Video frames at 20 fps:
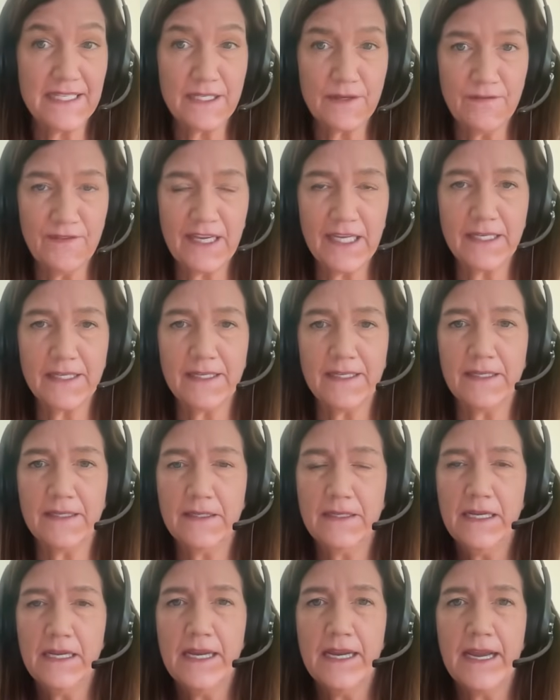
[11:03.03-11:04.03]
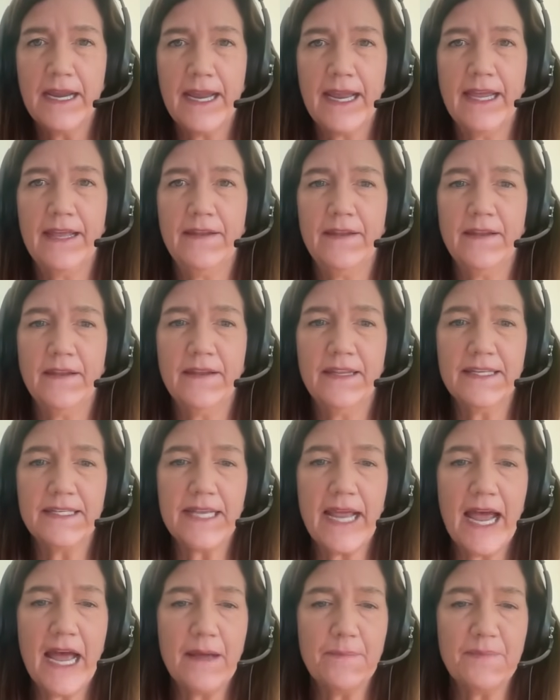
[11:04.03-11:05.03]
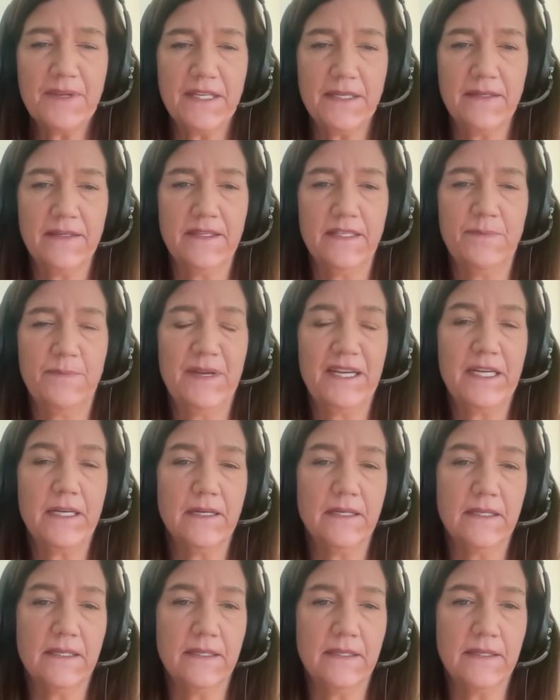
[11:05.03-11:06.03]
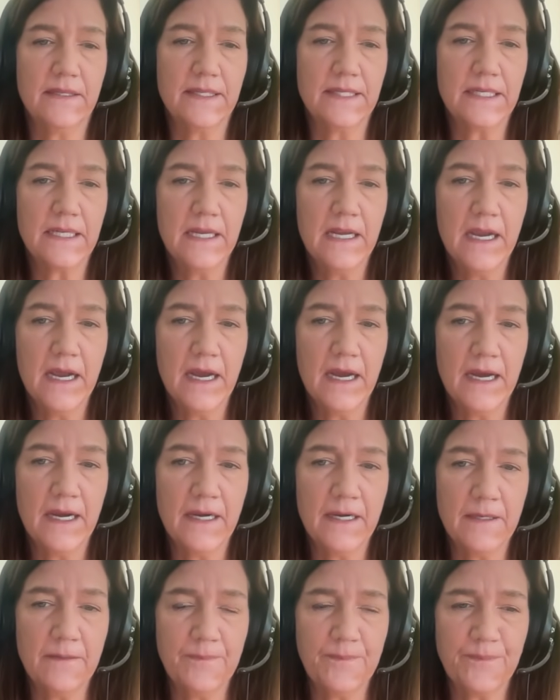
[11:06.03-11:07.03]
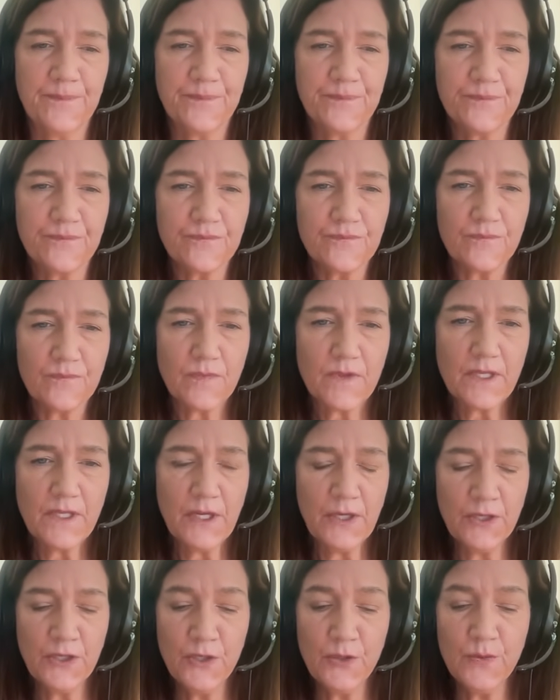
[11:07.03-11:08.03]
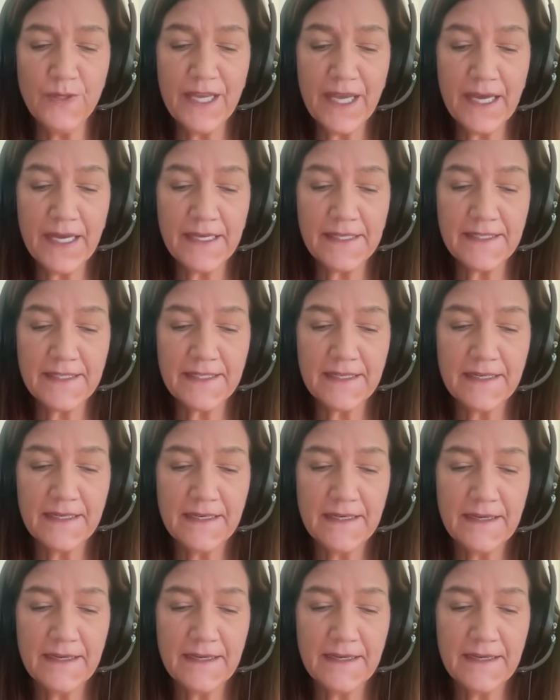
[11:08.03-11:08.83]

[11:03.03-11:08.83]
savanna. And this happens because um, you get